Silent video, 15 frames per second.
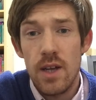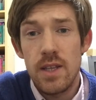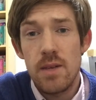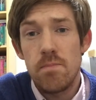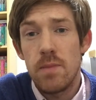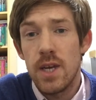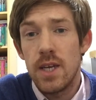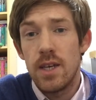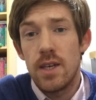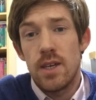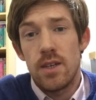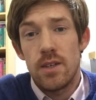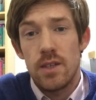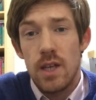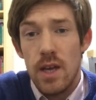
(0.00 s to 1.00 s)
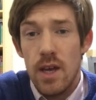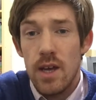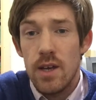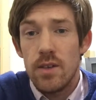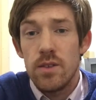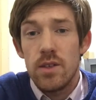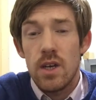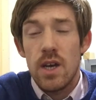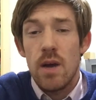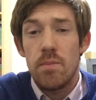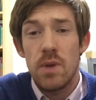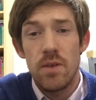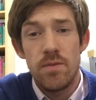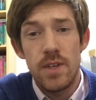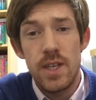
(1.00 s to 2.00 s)
I did make a
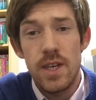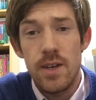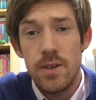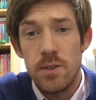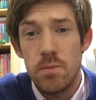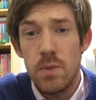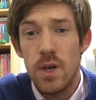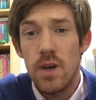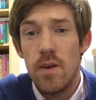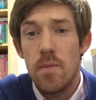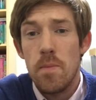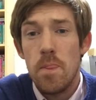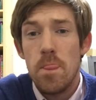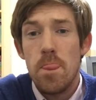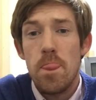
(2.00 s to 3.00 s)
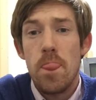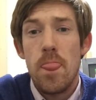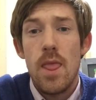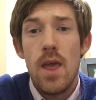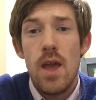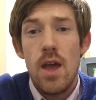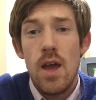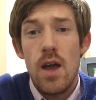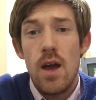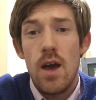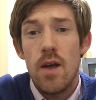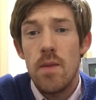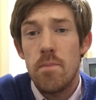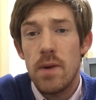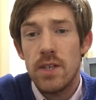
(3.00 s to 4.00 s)
couple of videos, but
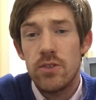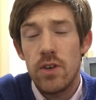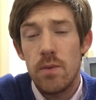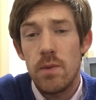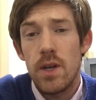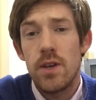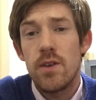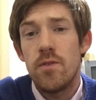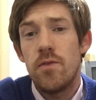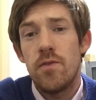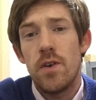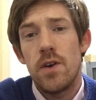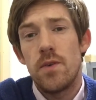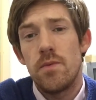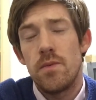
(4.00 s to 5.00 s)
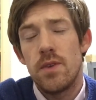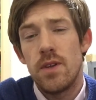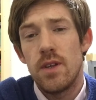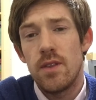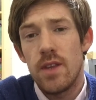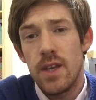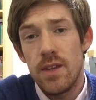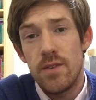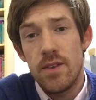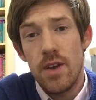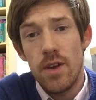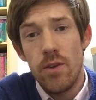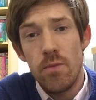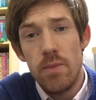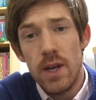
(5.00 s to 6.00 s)
the battery on my new phone, the
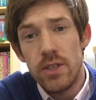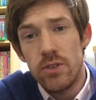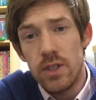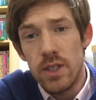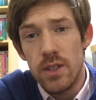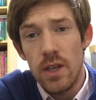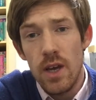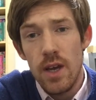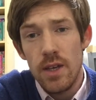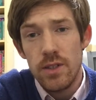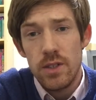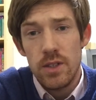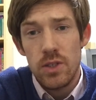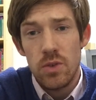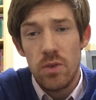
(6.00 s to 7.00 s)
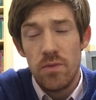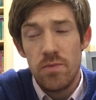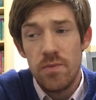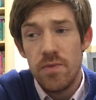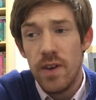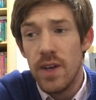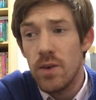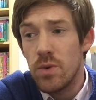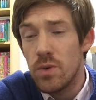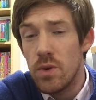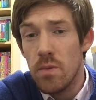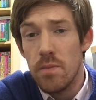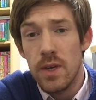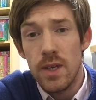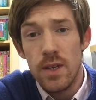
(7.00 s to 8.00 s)
internal battery just sort of failed
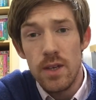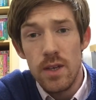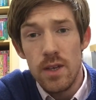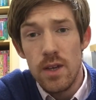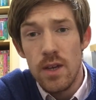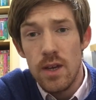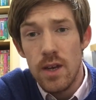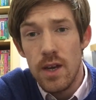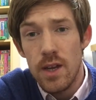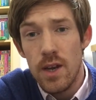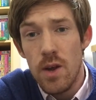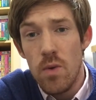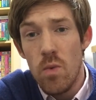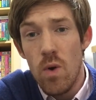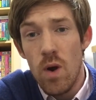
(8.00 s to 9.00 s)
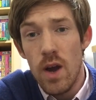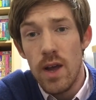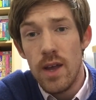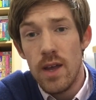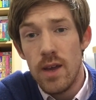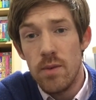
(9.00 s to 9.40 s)
on me. I don't know why.